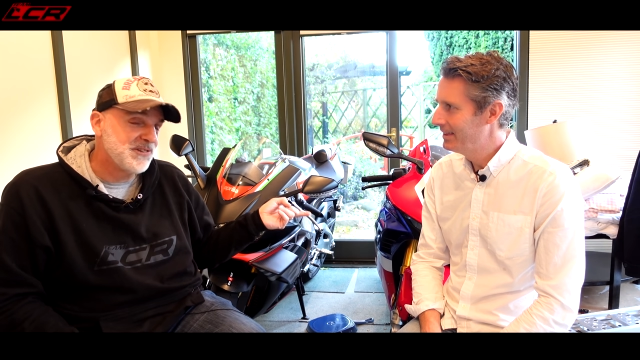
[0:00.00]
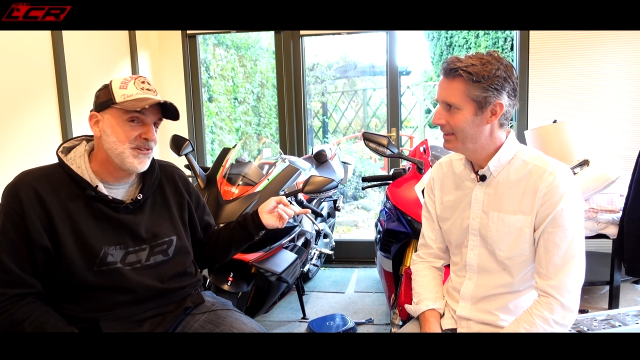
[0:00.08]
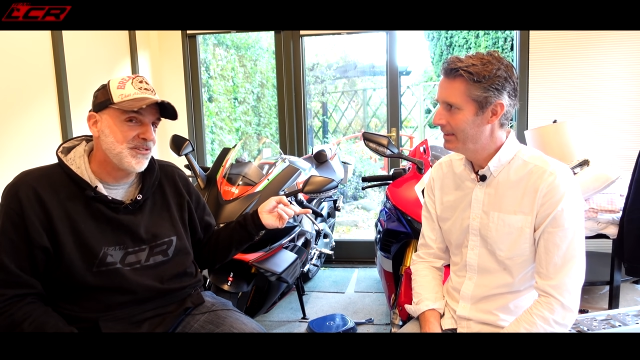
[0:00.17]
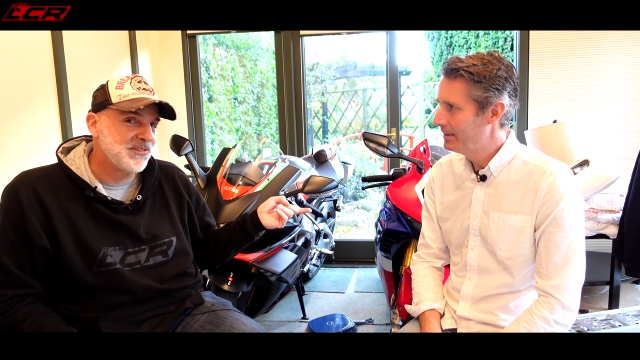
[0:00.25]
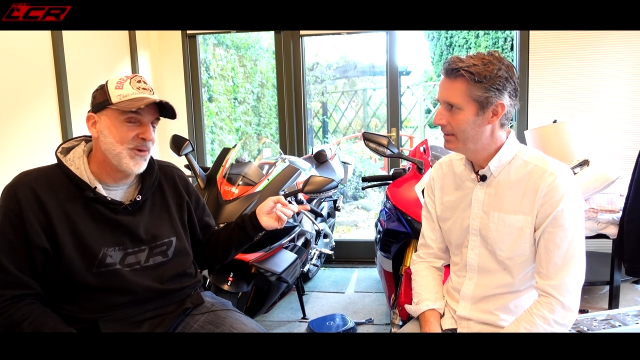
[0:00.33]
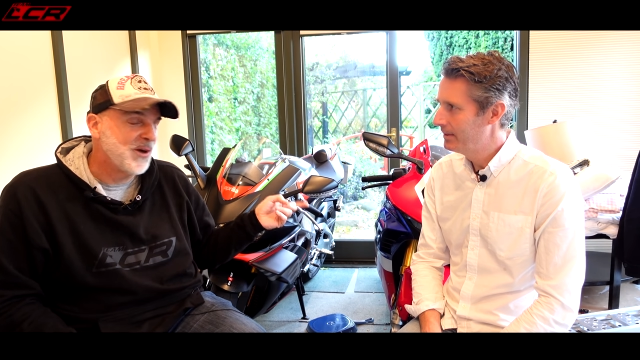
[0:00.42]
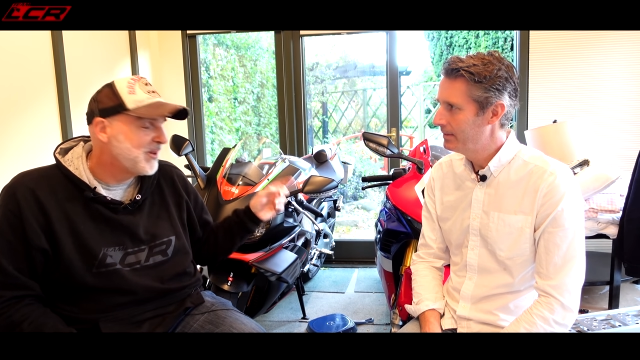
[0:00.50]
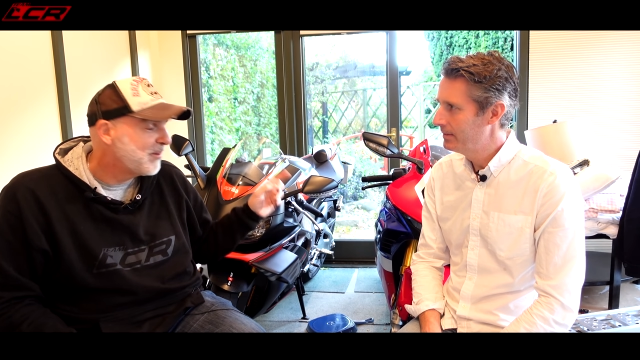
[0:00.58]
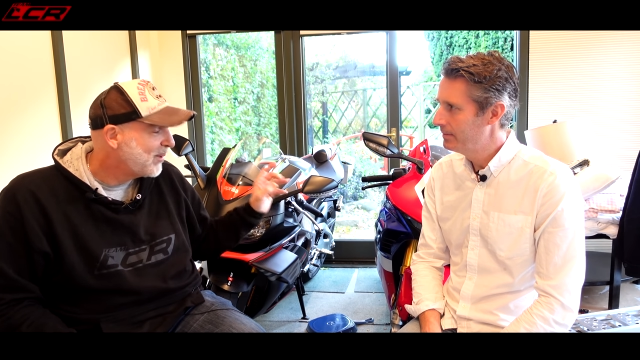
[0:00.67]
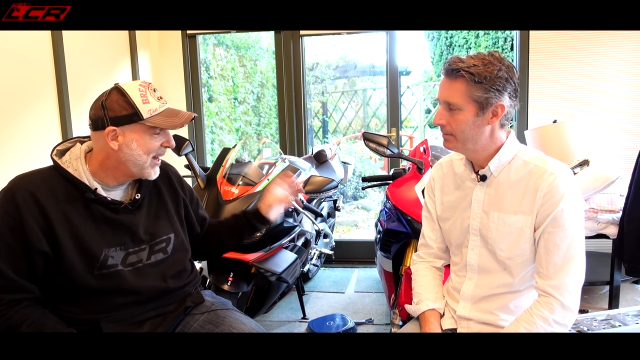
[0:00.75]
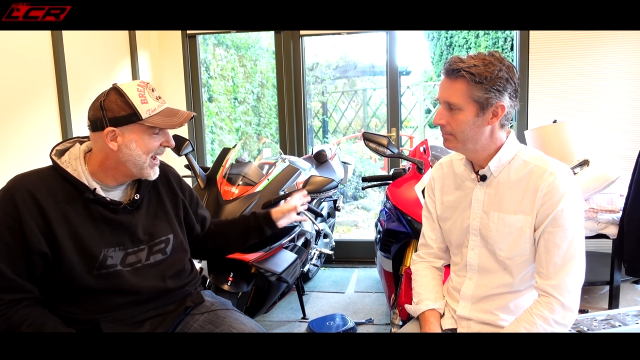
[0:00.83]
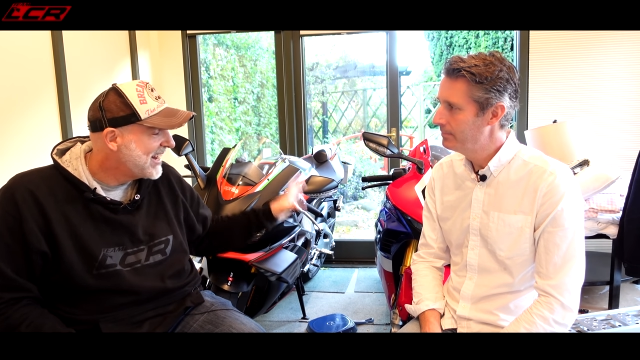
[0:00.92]
Speaker 1: an interesting one. The
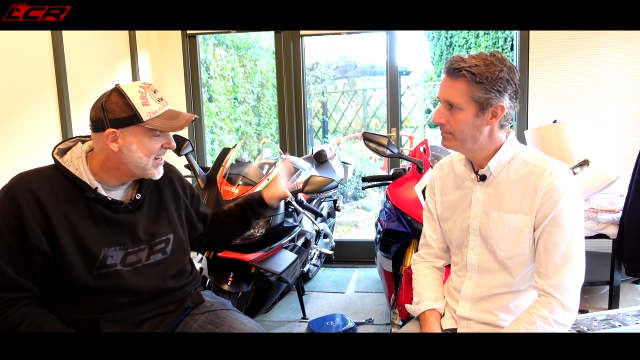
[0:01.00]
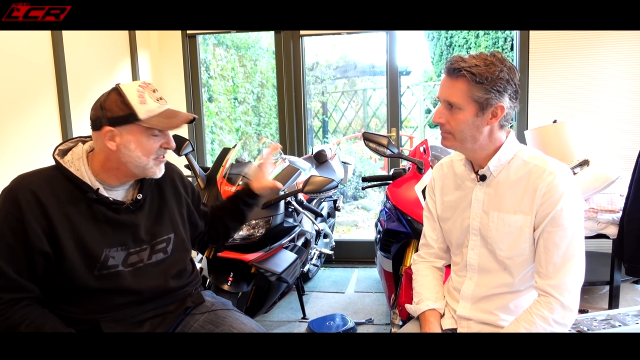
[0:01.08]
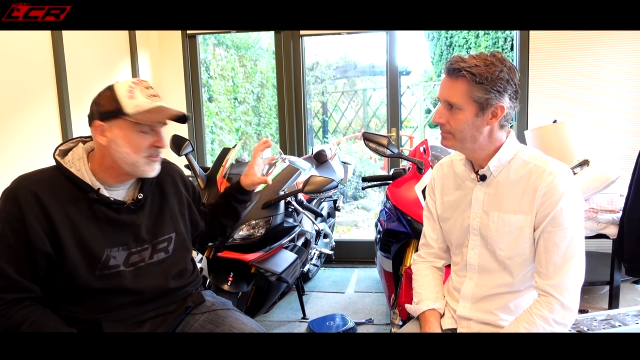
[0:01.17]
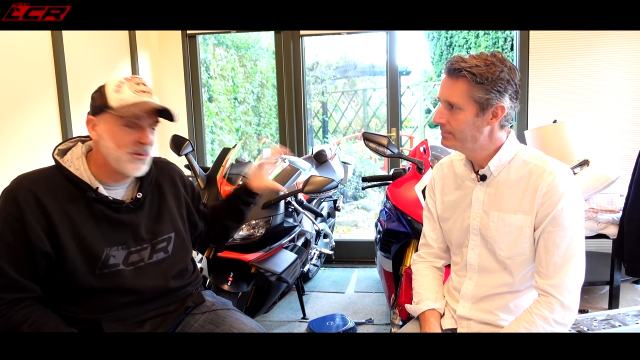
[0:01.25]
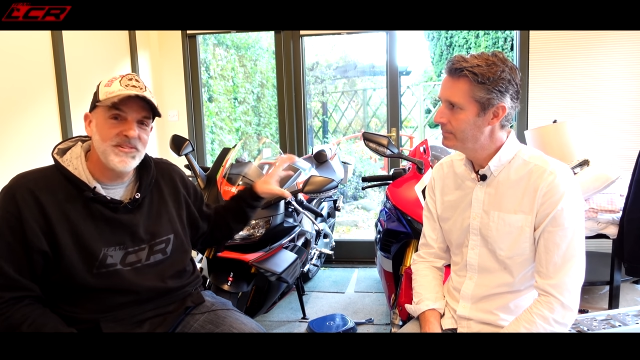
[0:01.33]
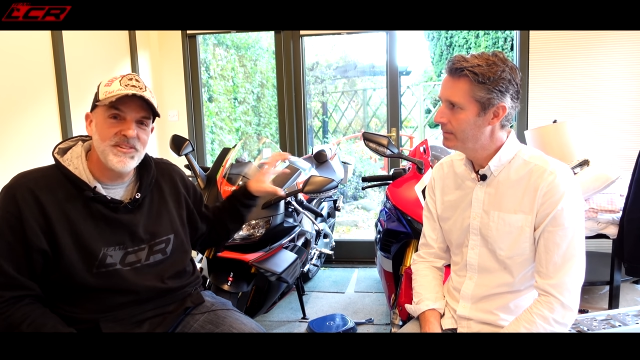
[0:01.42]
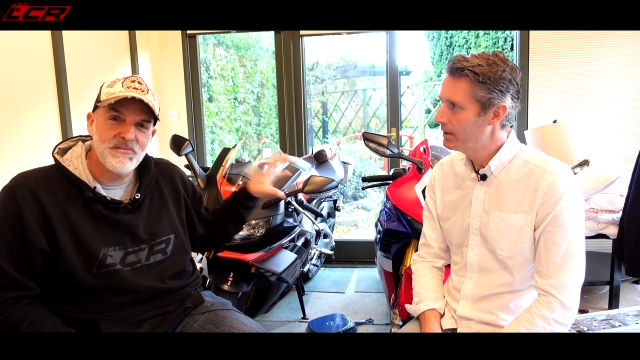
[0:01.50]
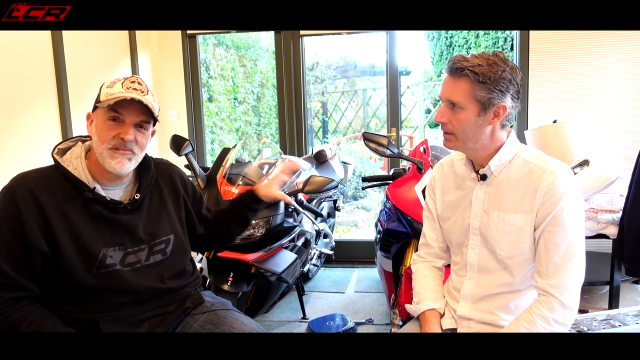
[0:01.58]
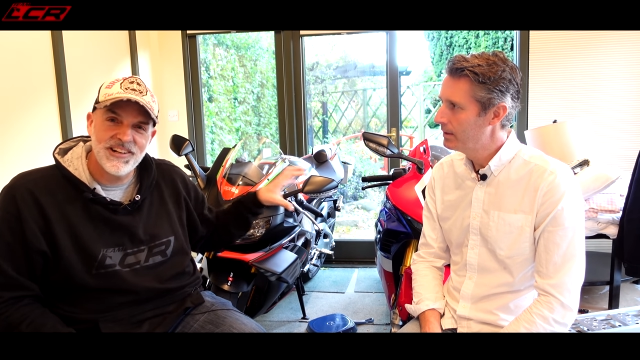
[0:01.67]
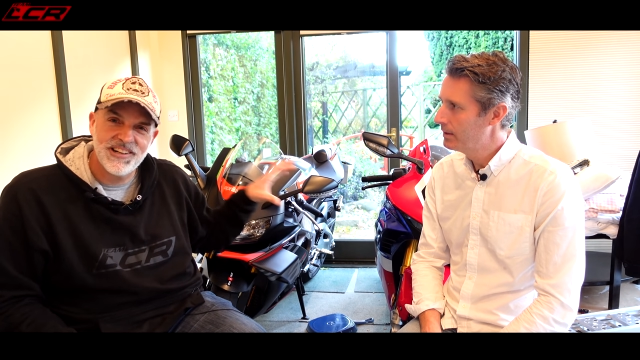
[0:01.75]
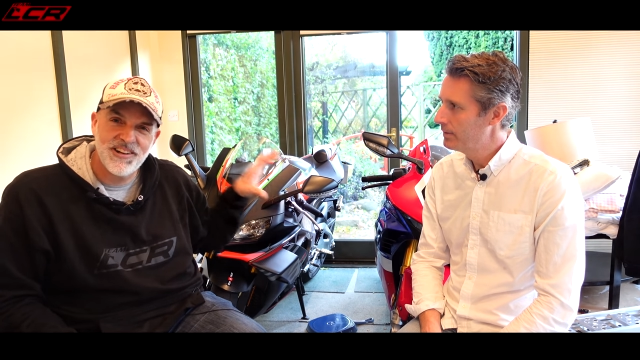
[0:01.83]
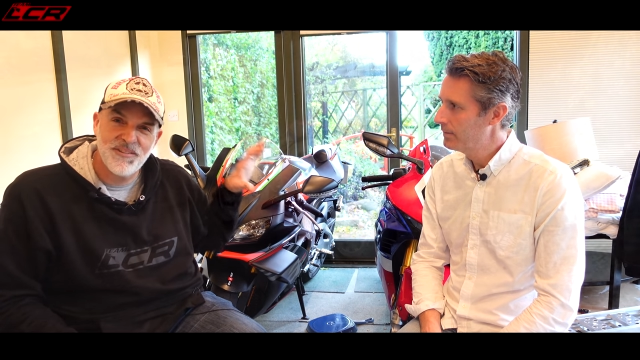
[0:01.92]
blade is 23
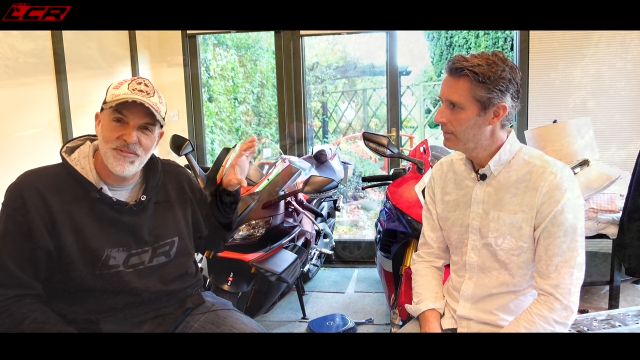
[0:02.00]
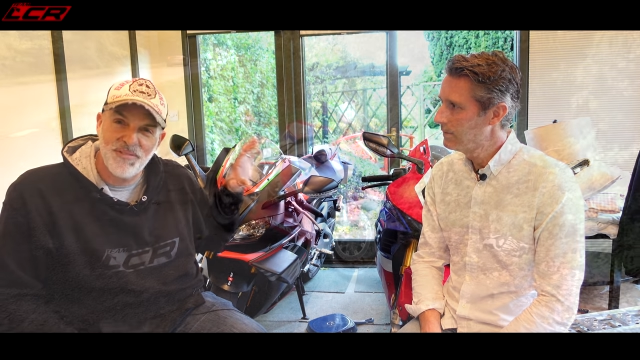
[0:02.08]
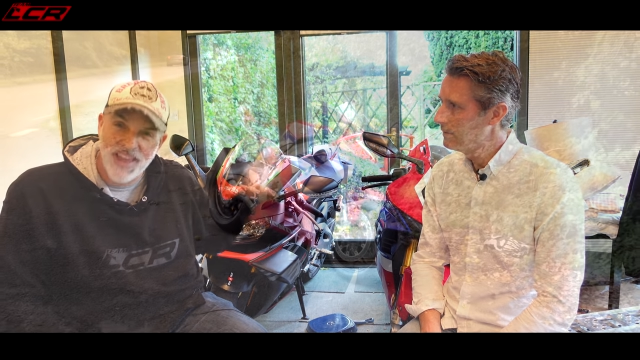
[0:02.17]
and a half